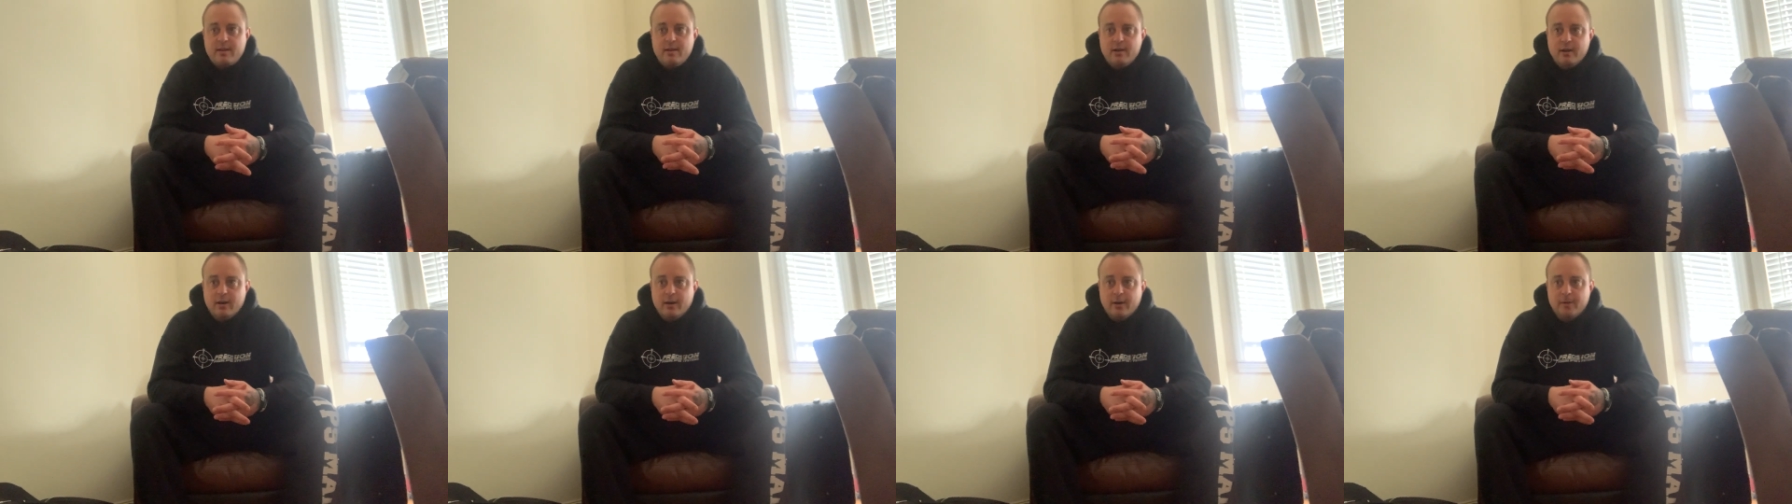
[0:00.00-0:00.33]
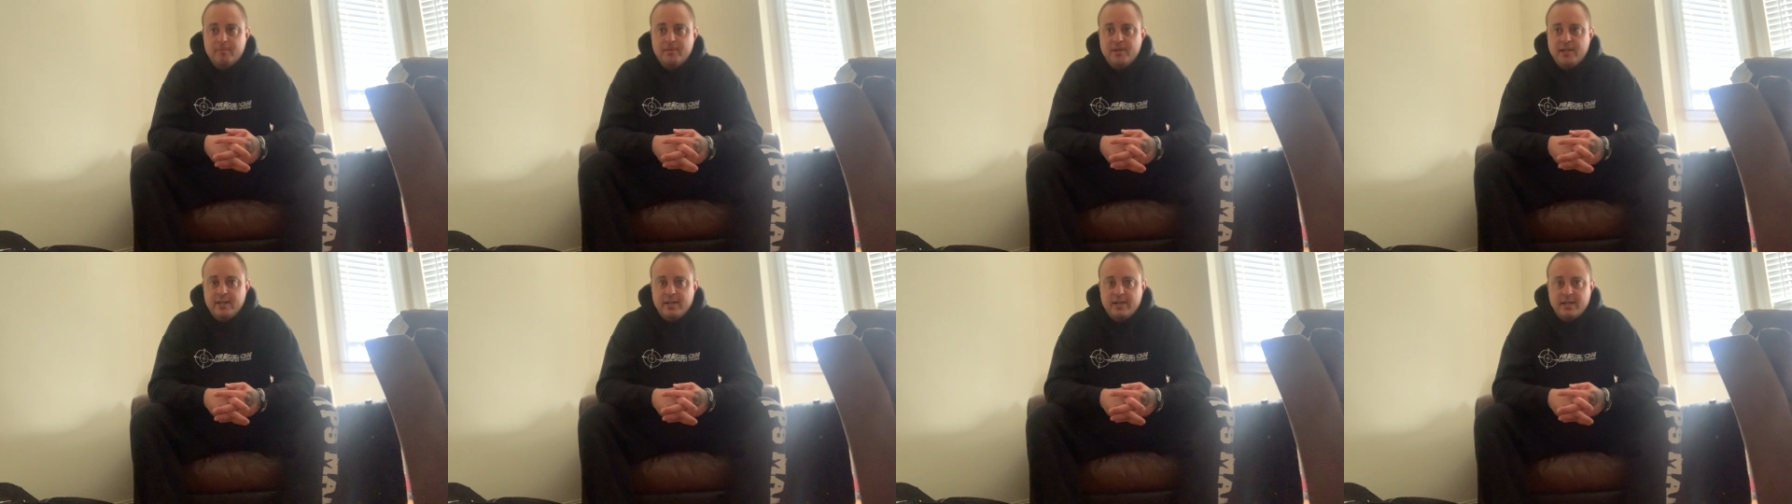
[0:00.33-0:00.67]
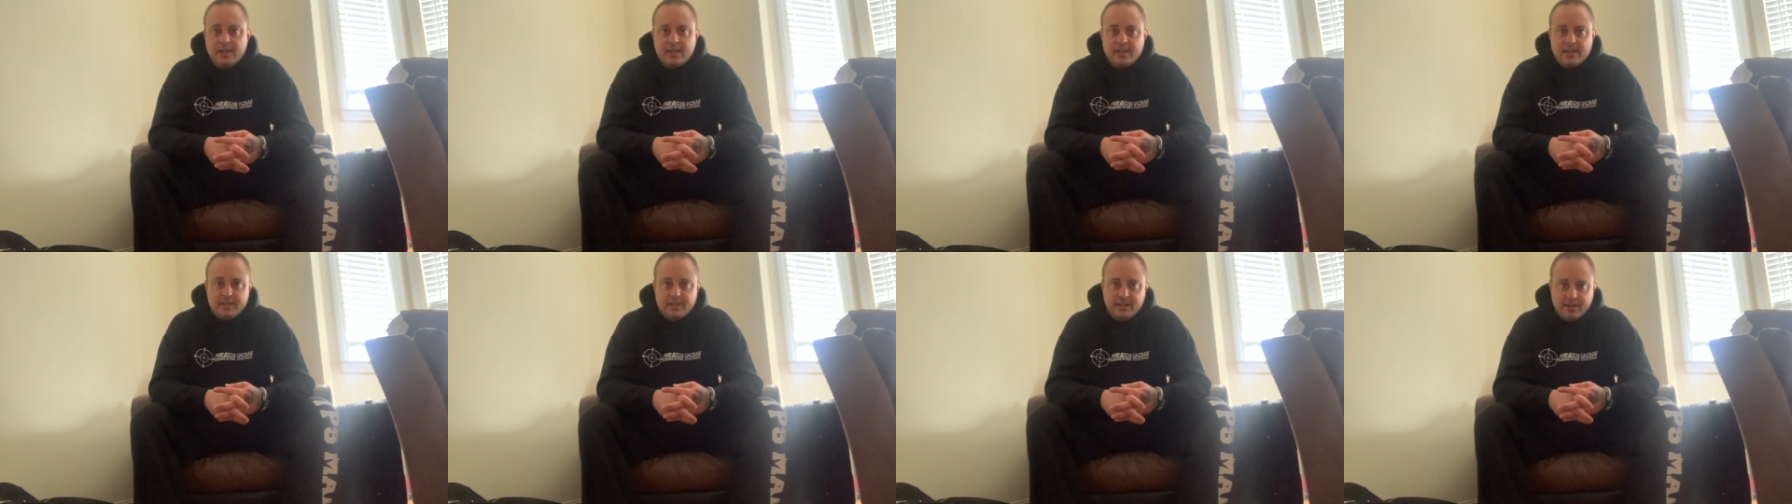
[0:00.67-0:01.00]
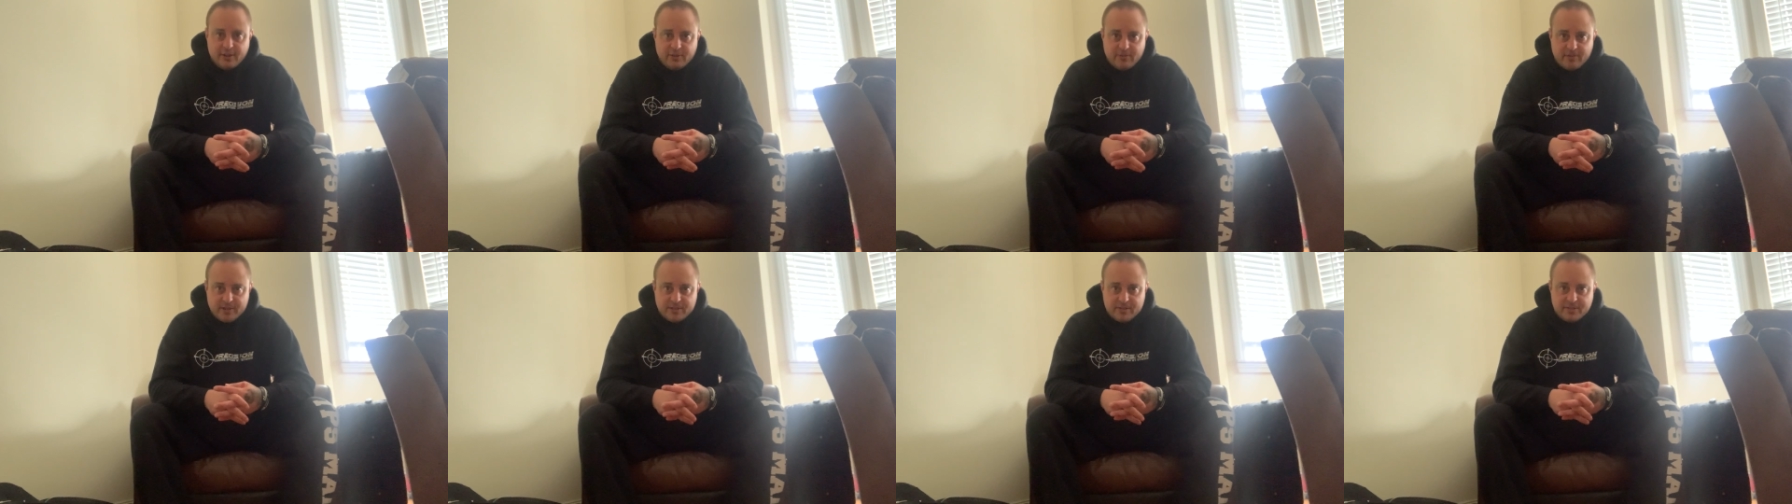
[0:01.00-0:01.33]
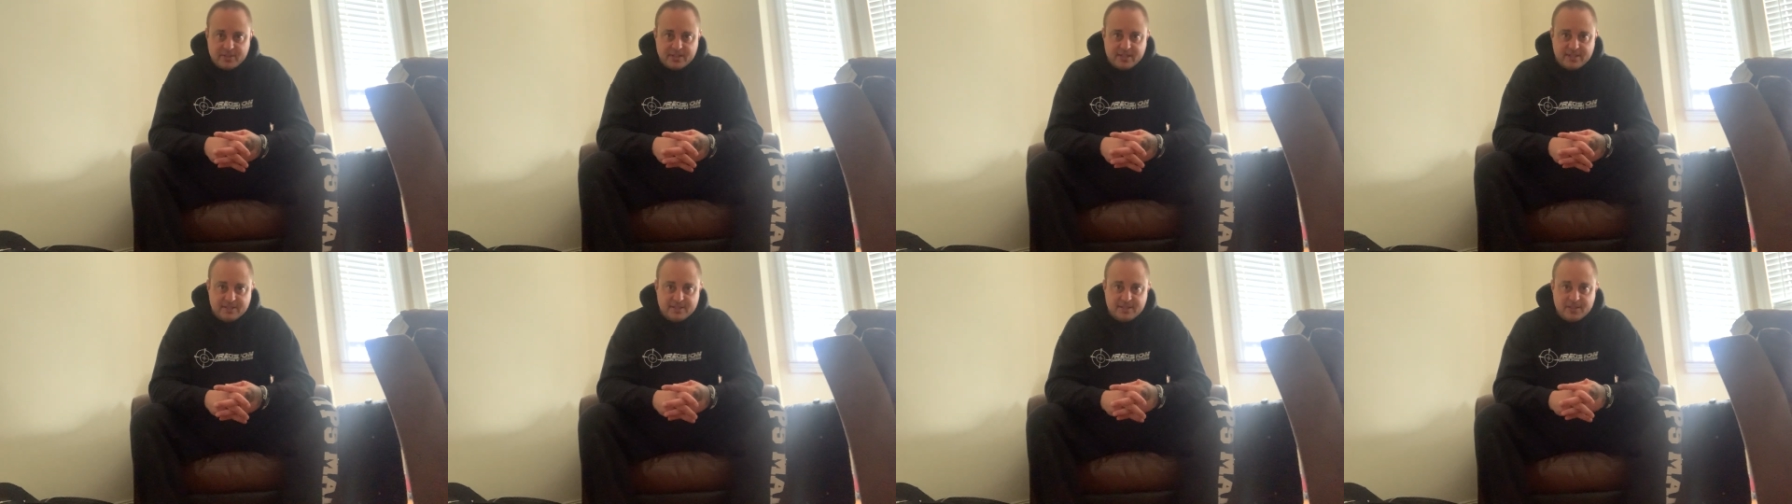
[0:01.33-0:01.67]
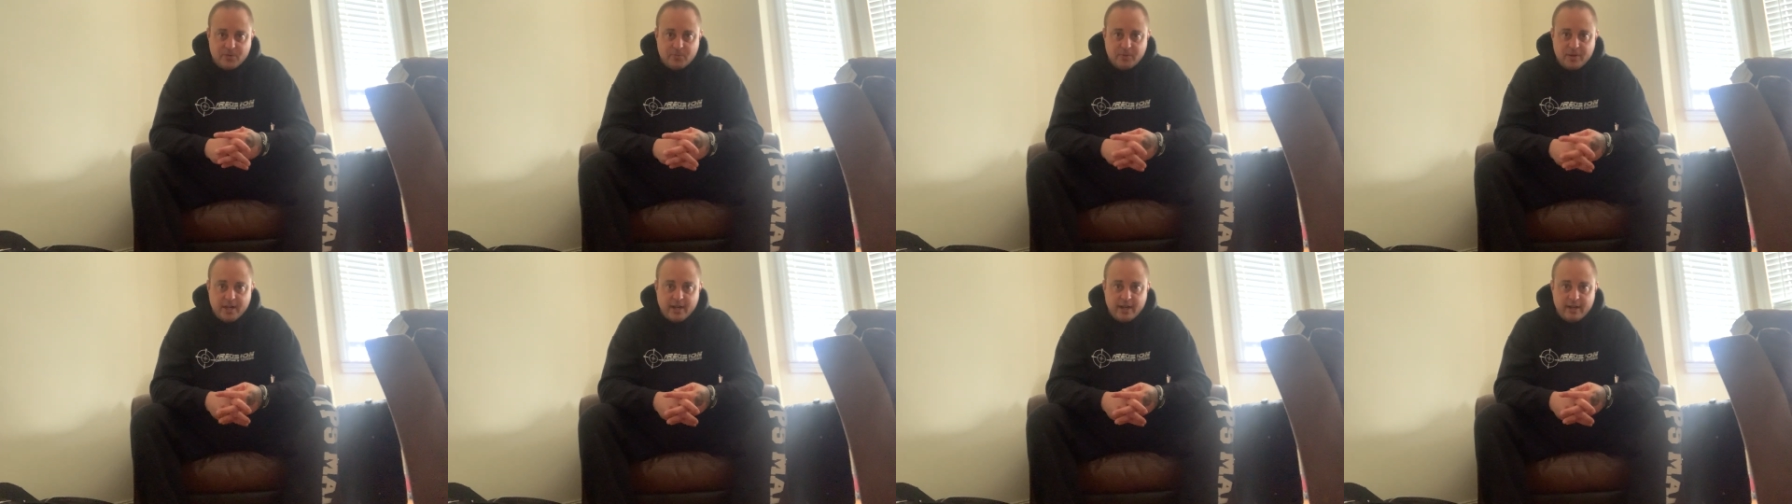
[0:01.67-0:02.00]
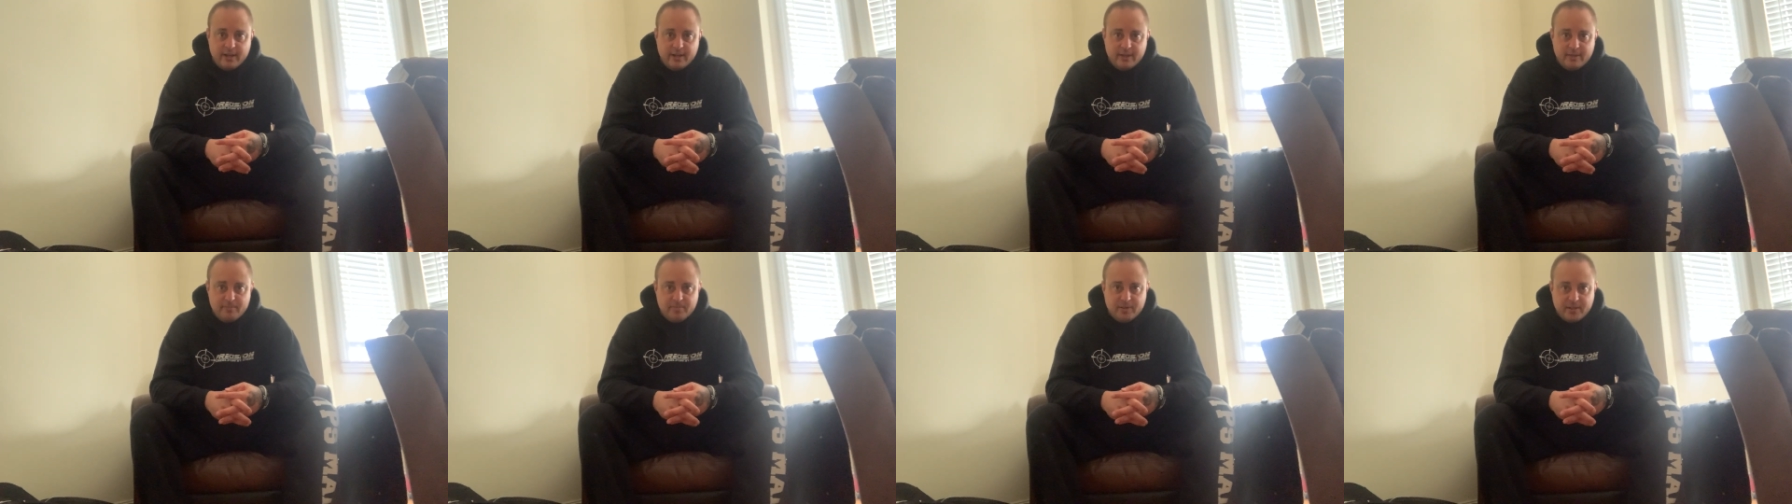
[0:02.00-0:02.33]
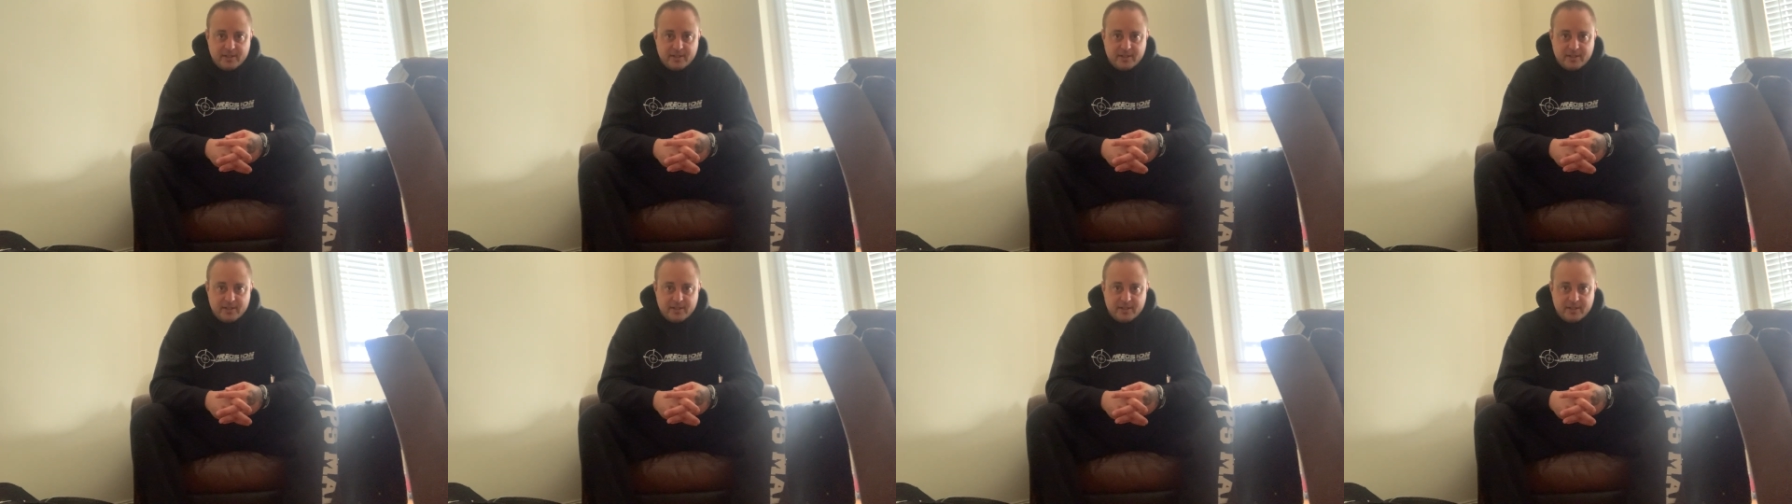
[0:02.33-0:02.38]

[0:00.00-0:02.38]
The other exercises that we add in,